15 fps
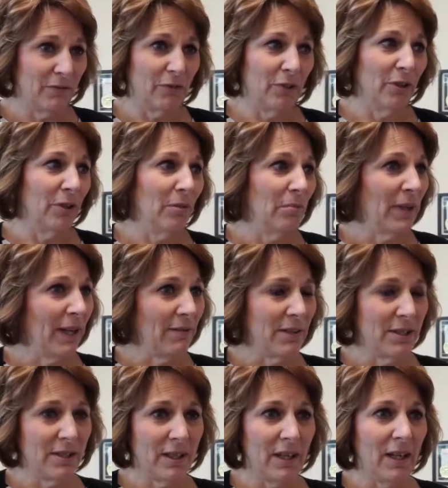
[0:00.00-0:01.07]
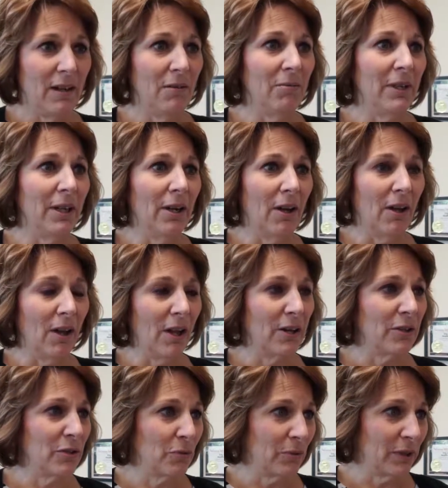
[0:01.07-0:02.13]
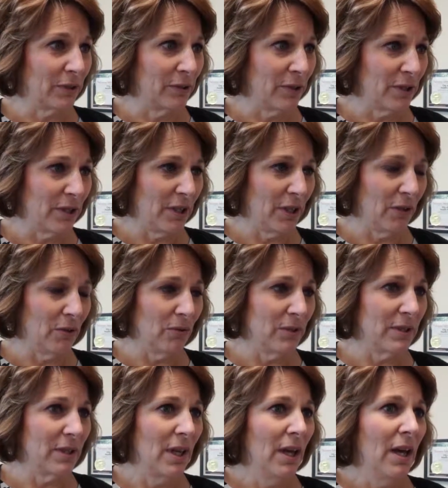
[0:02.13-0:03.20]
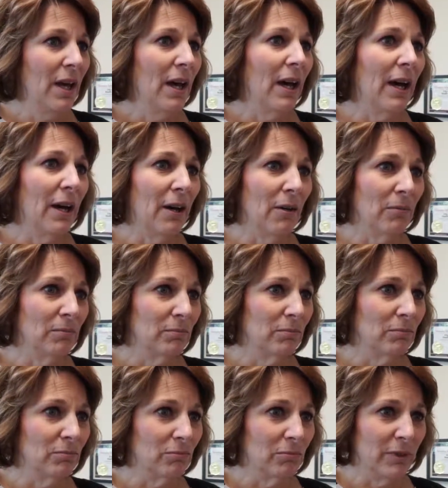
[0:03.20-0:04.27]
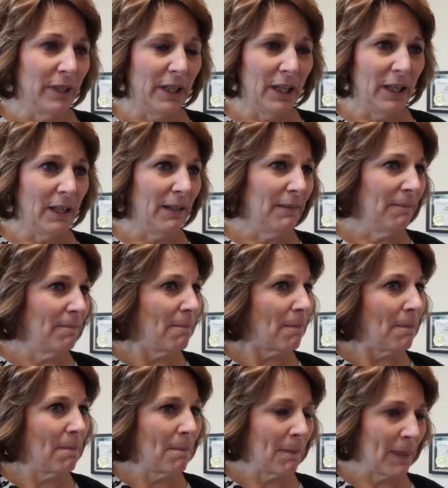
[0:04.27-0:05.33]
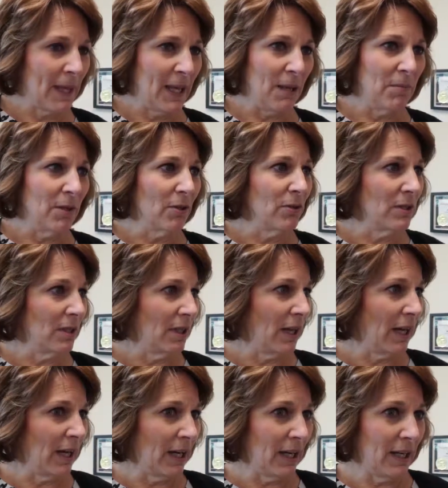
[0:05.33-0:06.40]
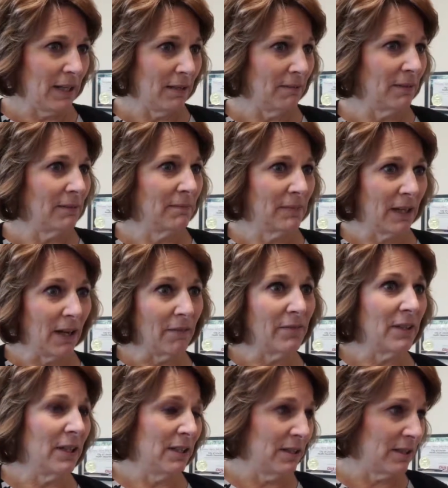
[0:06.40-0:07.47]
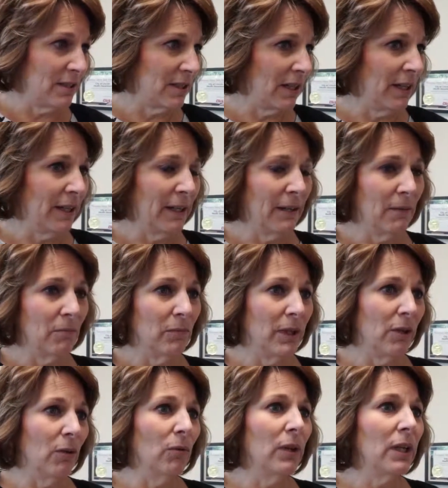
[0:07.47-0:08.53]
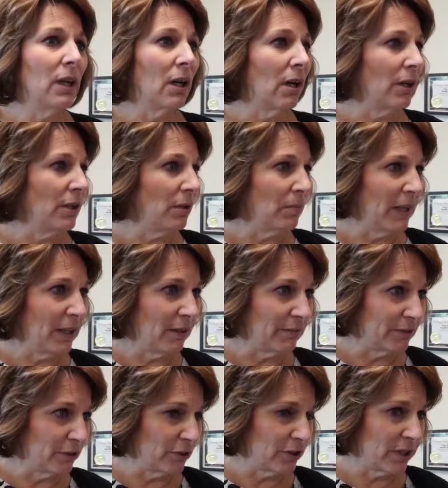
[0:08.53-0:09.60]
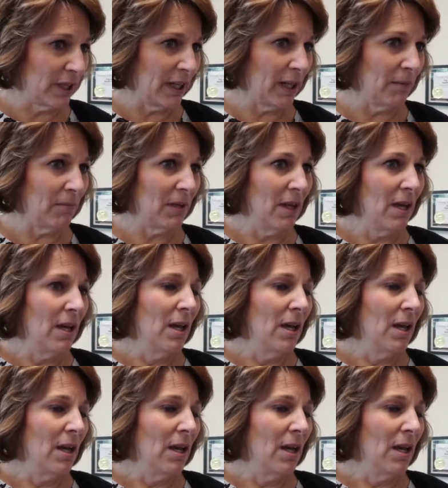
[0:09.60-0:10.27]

for privacy. We all are sworn to those. Um, we keep those in high confidence. Um, we only call you by your first name